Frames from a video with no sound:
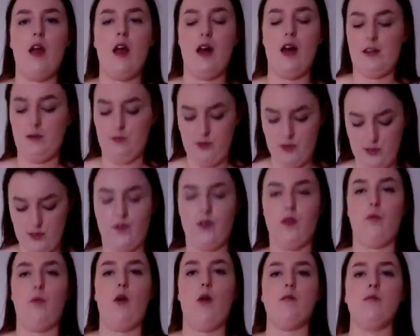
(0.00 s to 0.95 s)
I think it was just for
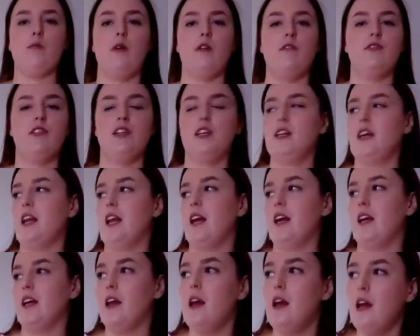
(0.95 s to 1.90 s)
the one. But obviously you can get
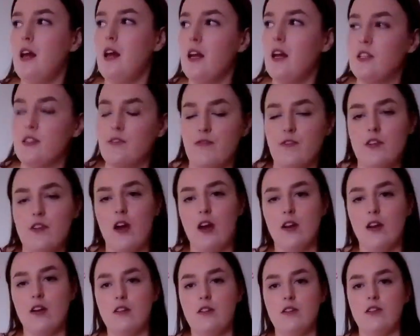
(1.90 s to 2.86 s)
like different
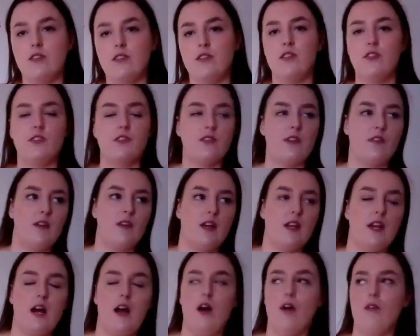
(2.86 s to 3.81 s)
colours and stuff like
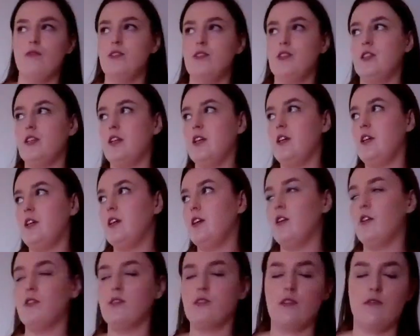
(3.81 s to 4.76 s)
that, obviously,
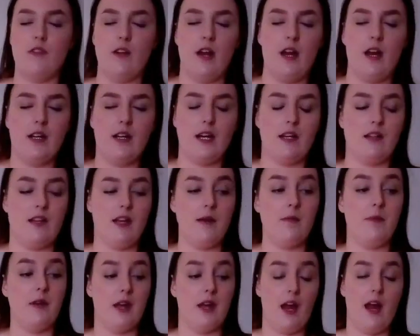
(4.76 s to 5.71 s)
you know, stuff like that kind of thing.
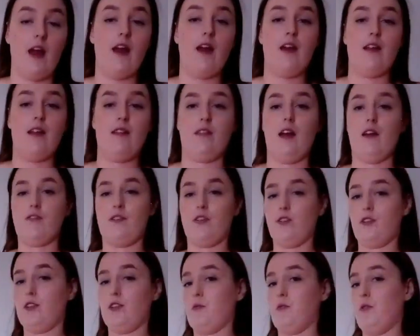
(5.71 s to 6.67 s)
But yeah, I've
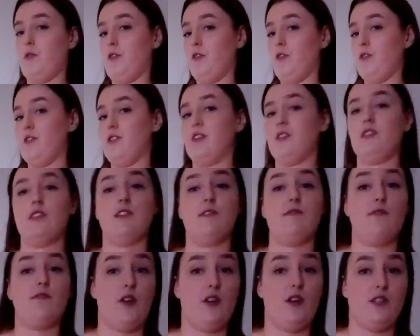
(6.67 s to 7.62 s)
got this one on. This is
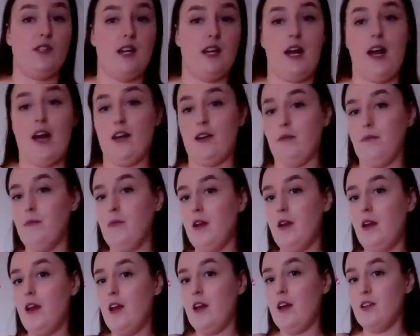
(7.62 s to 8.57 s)
the first item.
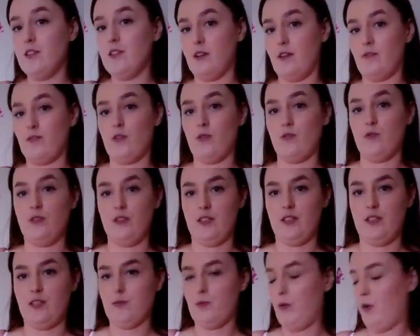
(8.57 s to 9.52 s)
So I've showed you
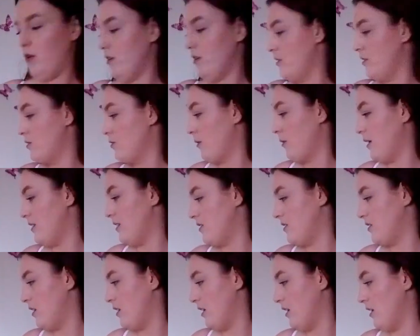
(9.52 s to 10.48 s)
this one. It's quite
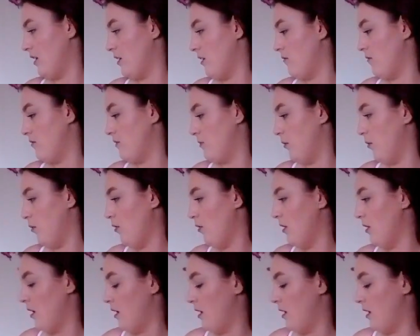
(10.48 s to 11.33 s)
snuggy and comfortable.